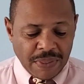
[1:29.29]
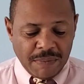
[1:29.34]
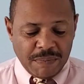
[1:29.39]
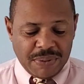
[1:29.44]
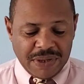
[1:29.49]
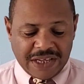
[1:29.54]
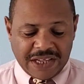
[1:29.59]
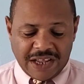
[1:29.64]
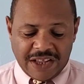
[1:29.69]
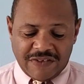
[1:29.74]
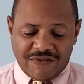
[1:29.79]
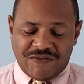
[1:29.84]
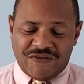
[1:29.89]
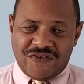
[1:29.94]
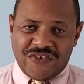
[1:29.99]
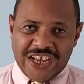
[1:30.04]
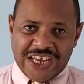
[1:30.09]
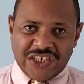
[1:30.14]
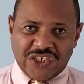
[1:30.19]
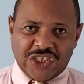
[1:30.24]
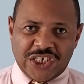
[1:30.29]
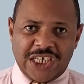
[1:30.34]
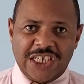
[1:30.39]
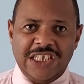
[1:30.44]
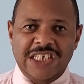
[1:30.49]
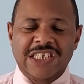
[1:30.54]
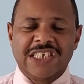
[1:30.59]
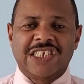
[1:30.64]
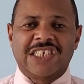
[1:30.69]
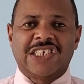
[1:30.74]
Because
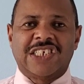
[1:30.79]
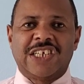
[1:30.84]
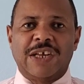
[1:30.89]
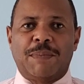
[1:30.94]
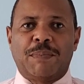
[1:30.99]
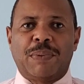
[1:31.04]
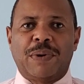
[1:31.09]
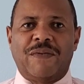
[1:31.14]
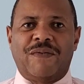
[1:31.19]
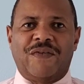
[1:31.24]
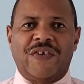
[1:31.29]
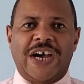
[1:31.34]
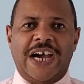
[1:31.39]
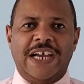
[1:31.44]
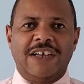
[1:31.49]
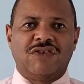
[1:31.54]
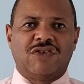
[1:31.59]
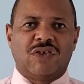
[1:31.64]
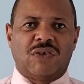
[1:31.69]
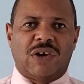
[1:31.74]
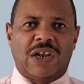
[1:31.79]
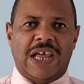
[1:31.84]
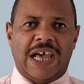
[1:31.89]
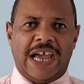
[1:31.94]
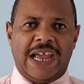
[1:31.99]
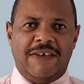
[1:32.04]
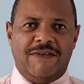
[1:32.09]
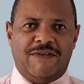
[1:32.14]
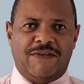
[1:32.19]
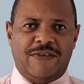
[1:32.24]
vision simplifies your
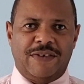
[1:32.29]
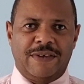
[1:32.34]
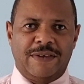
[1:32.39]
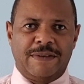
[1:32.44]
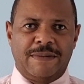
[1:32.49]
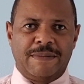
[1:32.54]
life.